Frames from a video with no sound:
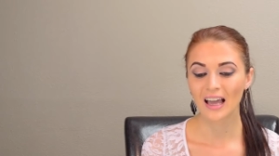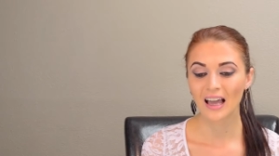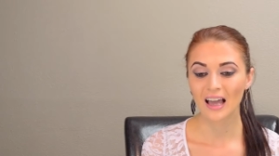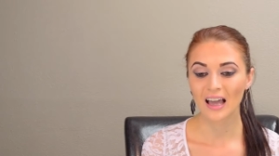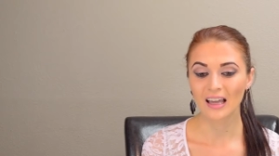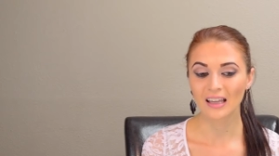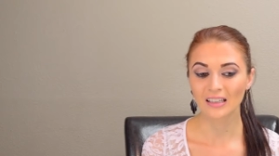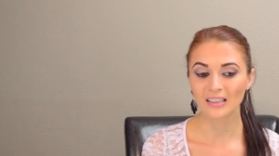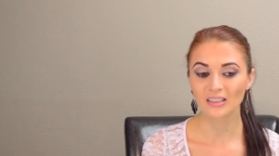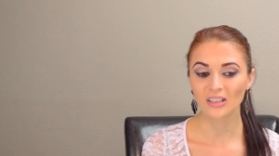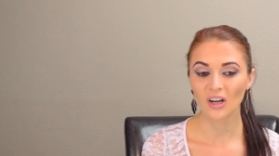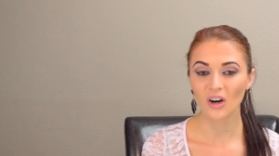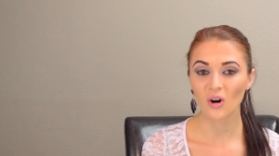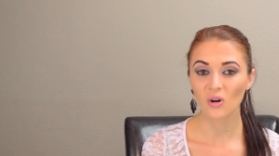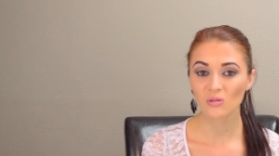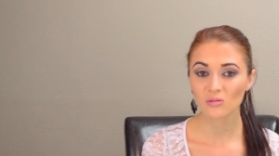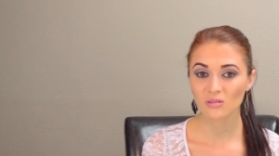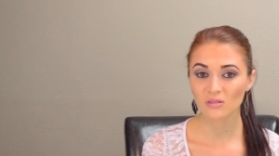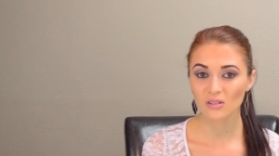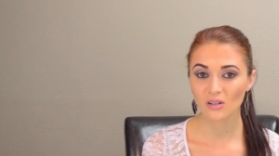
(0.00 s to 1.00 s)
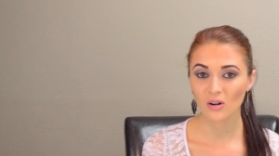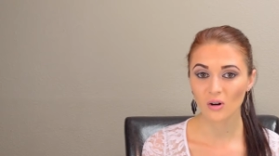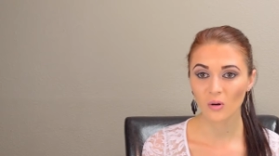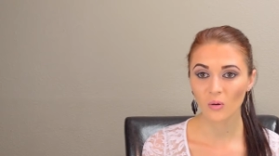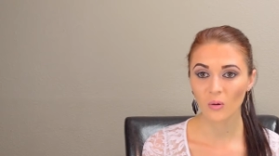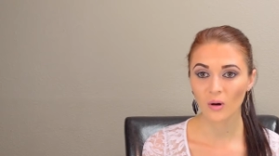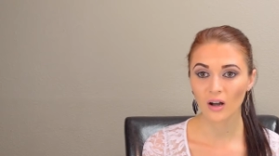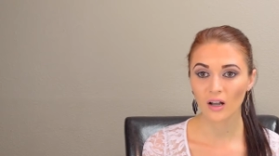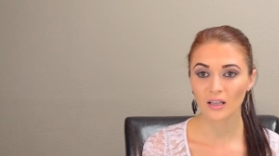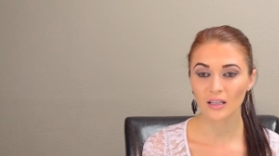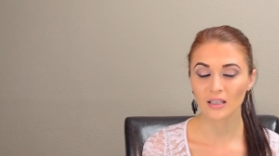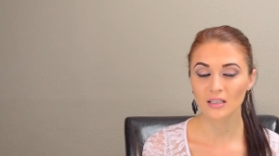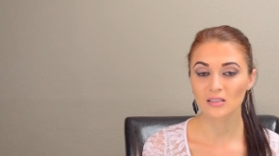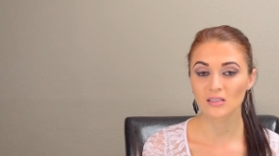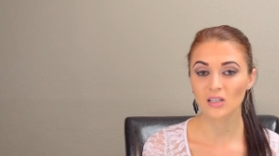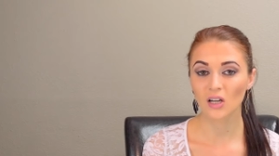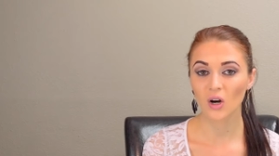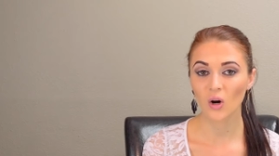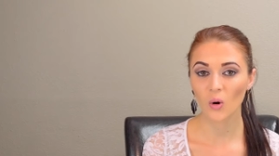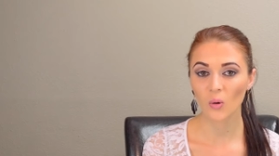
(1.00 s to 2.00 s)
And also it's
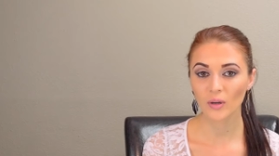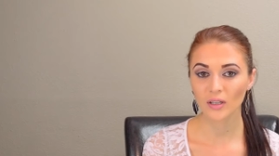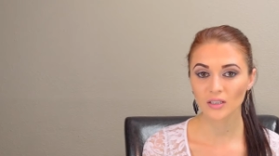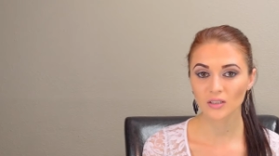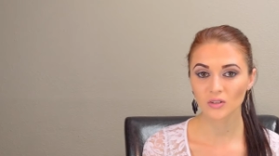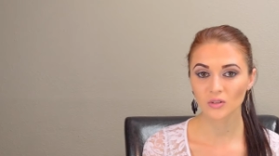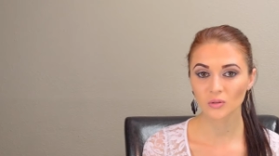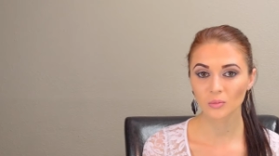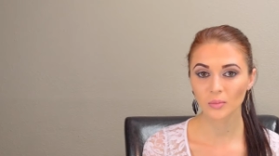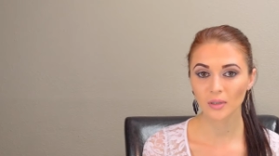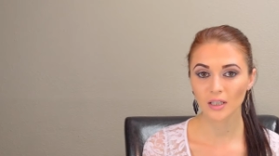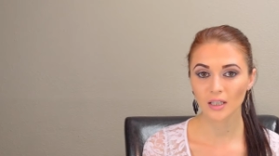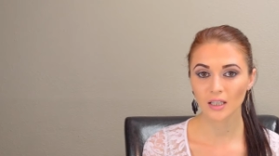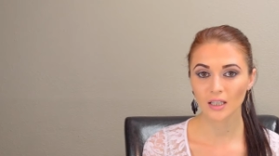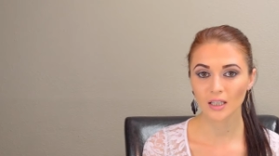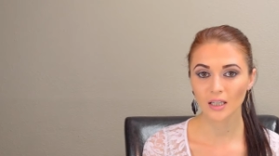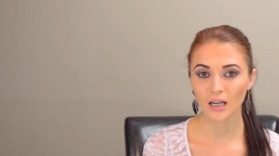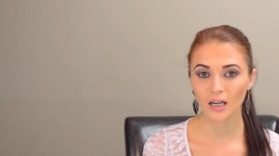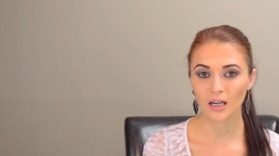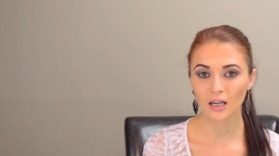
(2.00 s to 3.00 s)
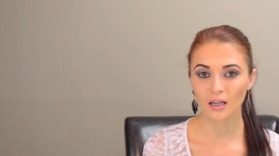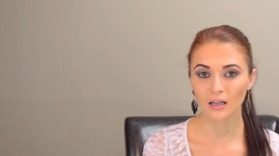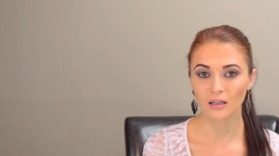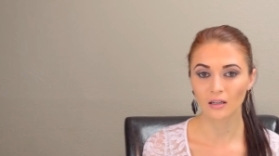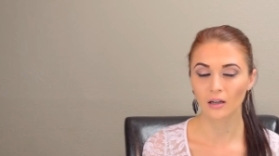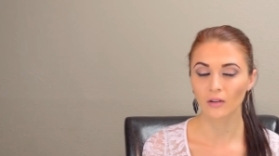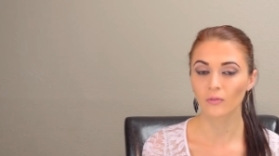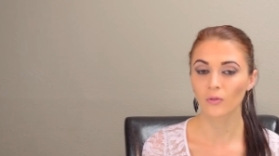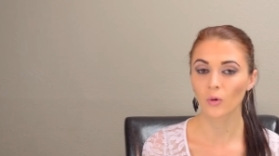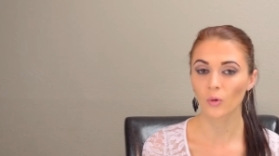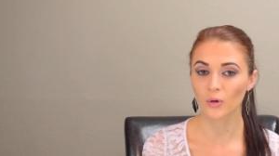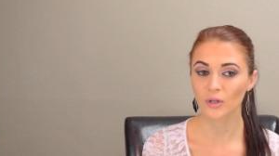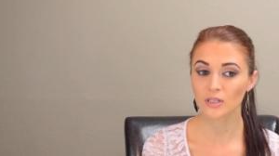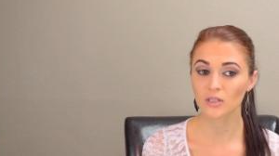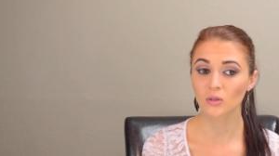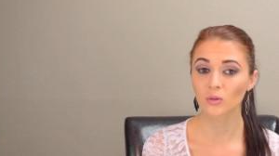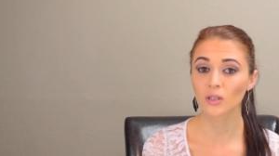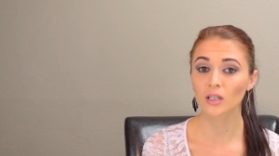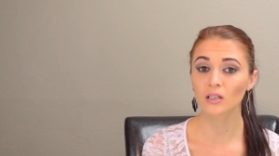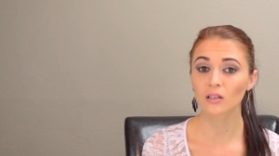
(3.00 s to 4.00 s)
going to be, uh, of course
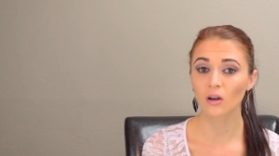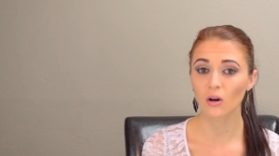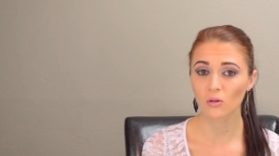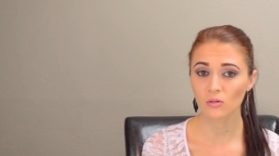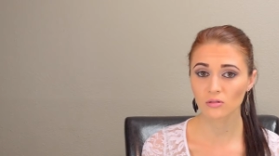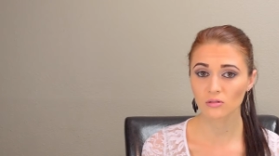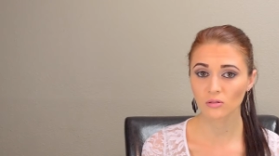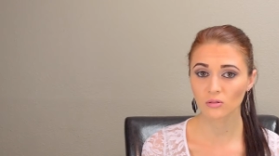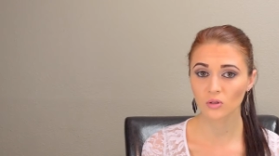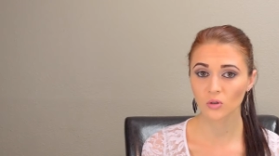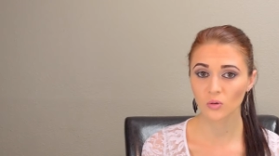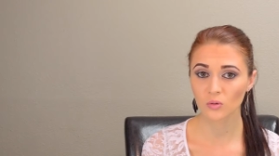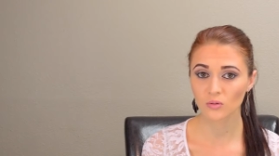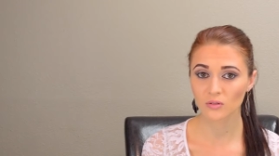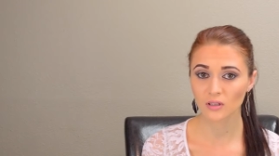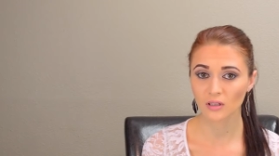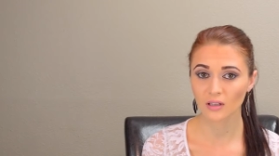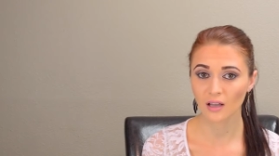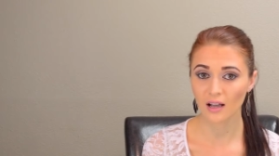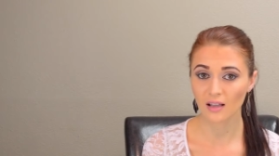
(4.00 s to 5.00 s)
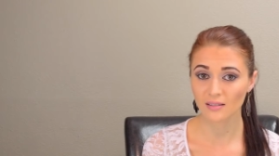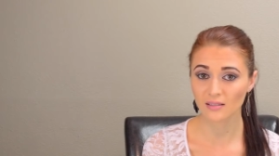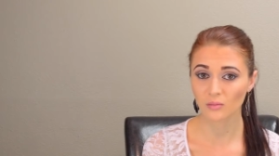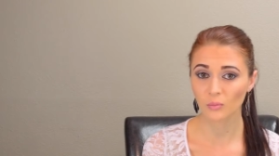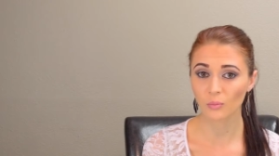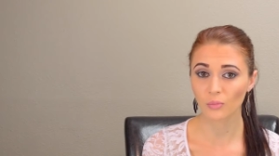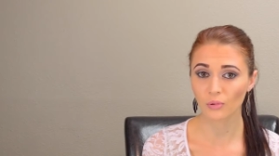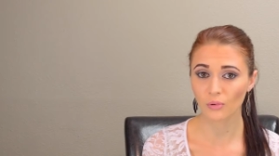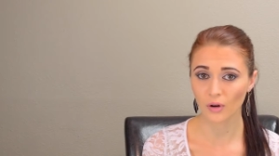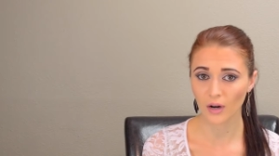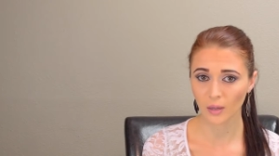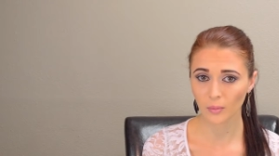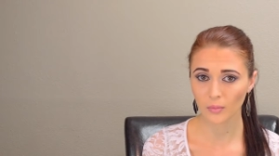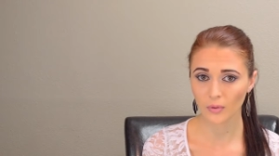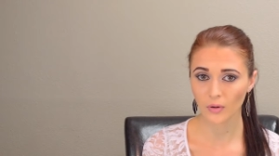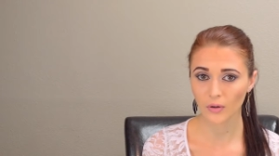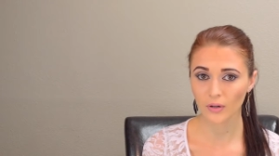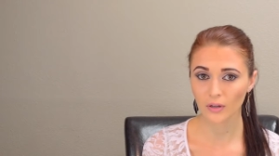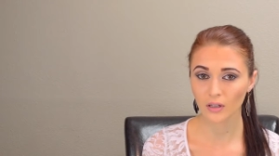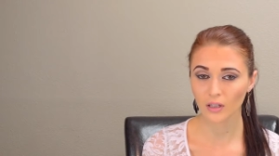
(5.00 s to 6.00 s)
you can also use it as a
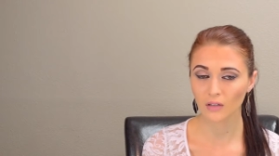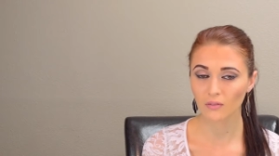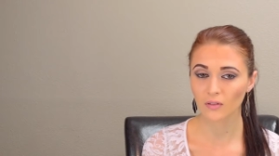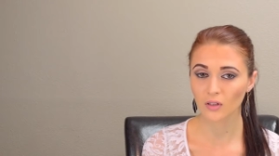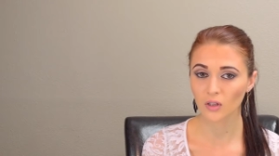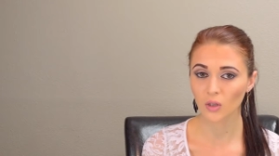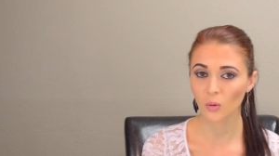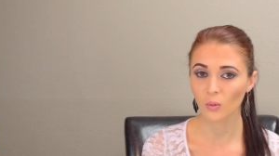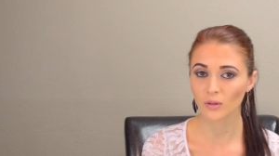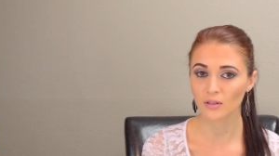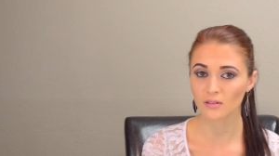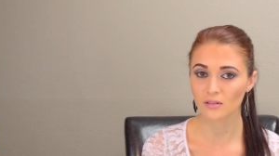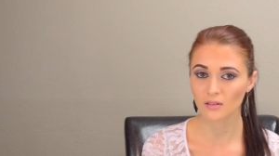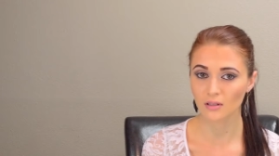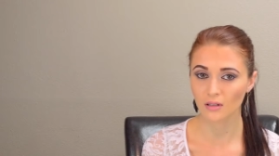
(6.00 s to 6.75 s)
primer, even though it's